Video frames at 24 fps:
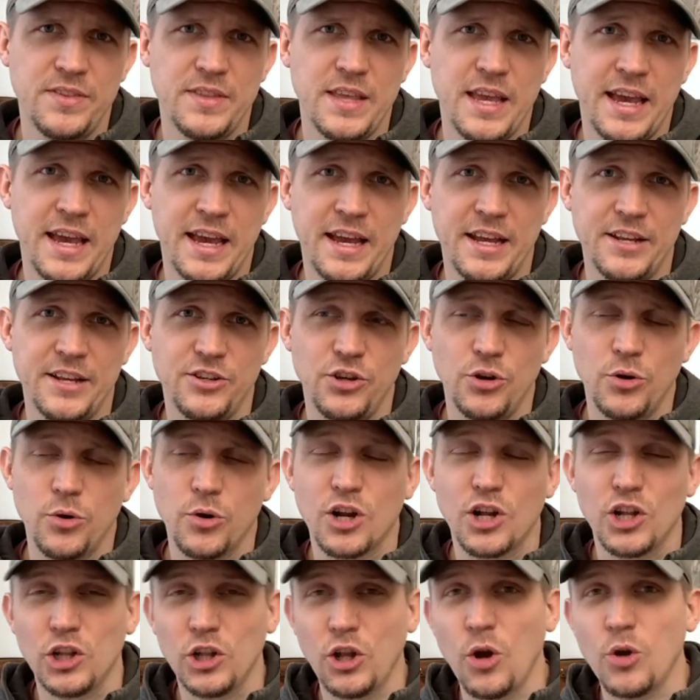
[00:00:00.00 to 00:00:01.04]
And your
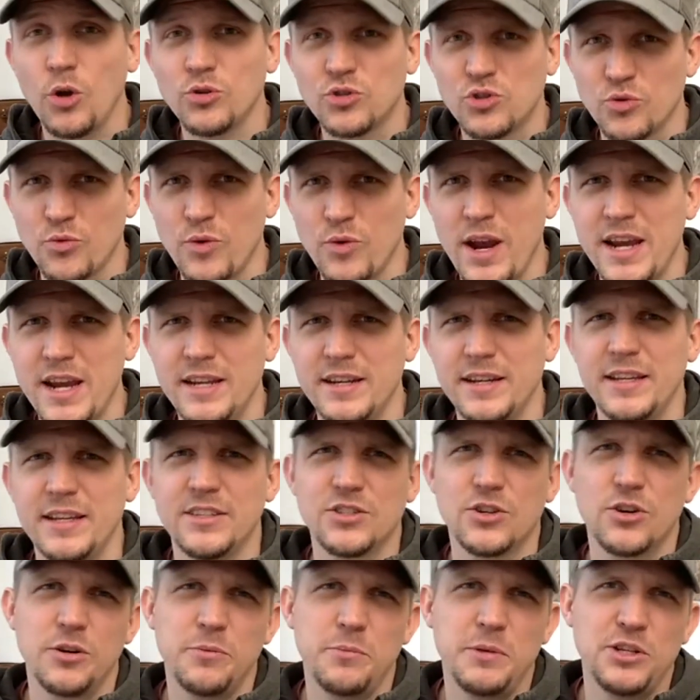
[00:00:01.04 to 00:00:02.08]
close rate is
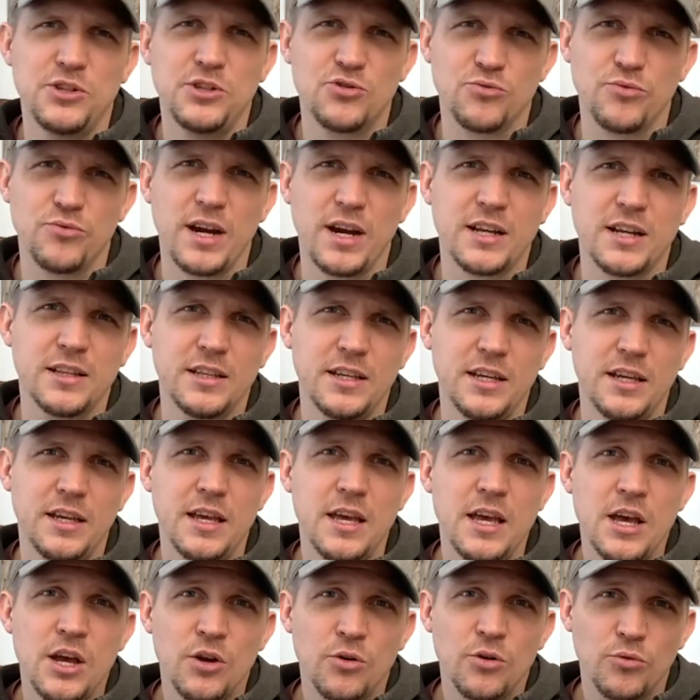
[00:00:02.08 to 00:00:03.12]
going to be directly
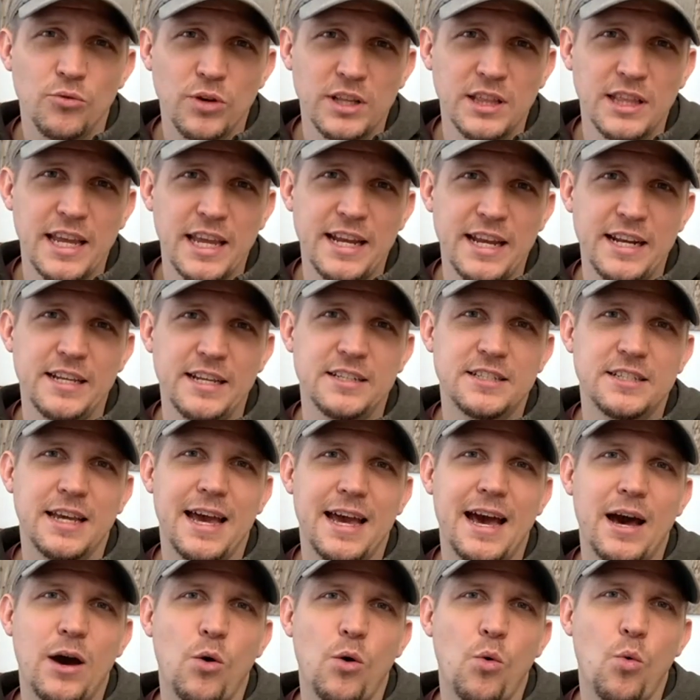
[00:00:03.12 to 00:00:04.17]
related to
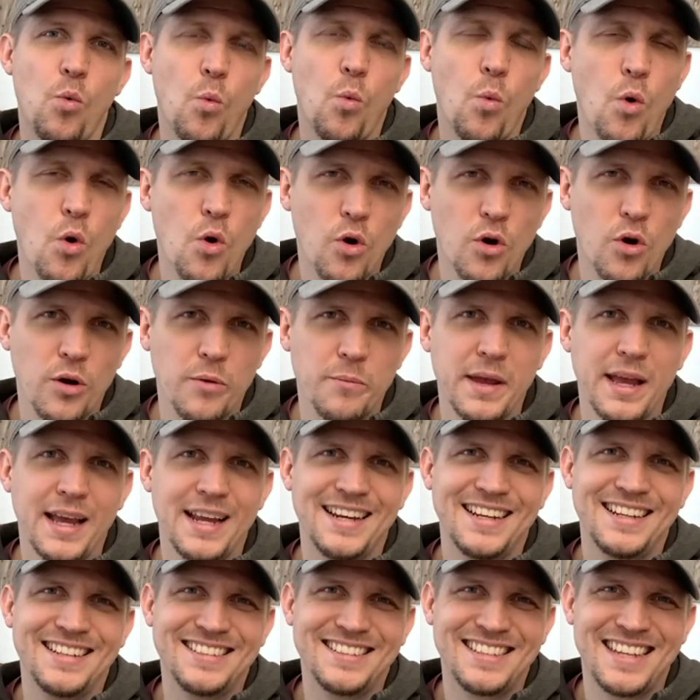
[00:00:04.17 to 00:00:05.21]
how warm and
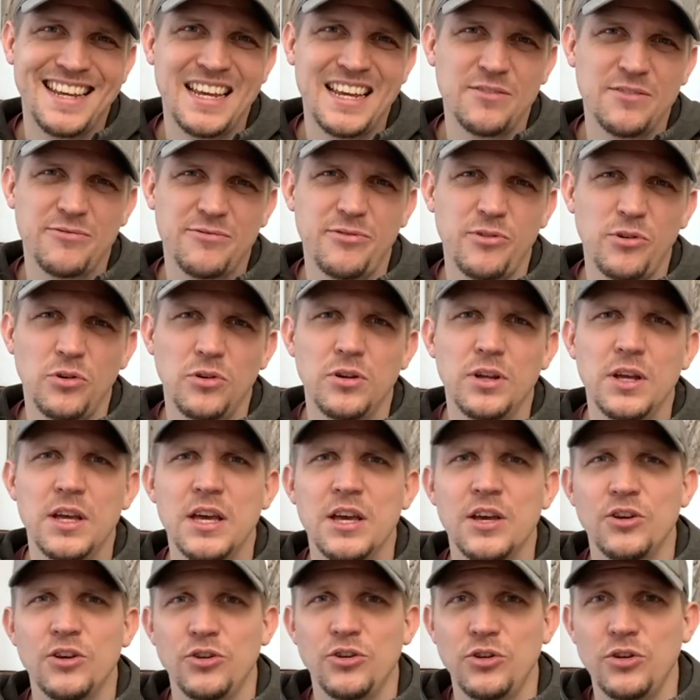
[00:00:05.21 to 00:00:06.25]
intentful
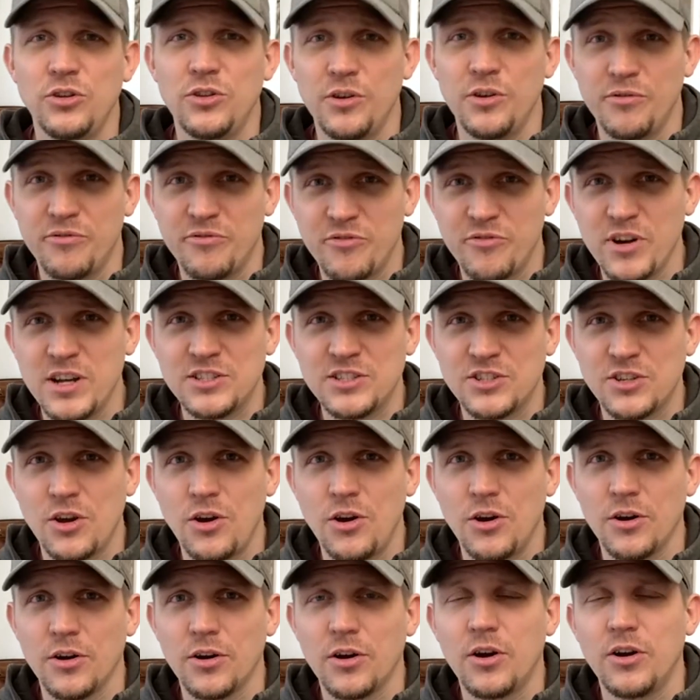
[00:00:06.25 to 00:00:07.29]
the friends
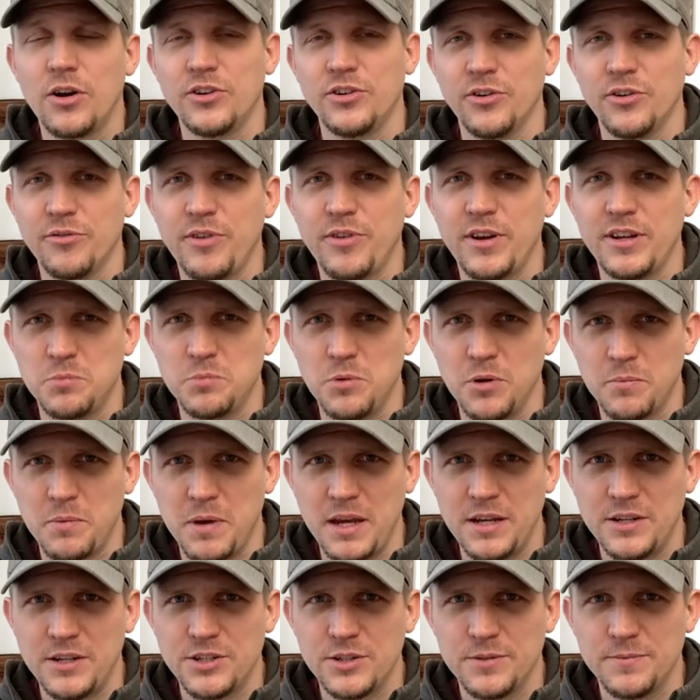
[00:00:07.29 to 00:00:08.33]
are on your Facebook
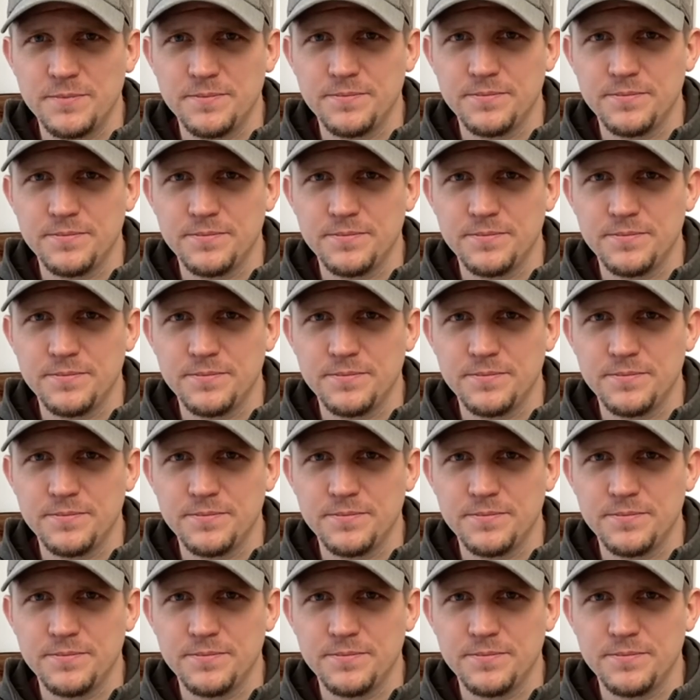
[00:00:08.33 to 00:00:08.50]
page.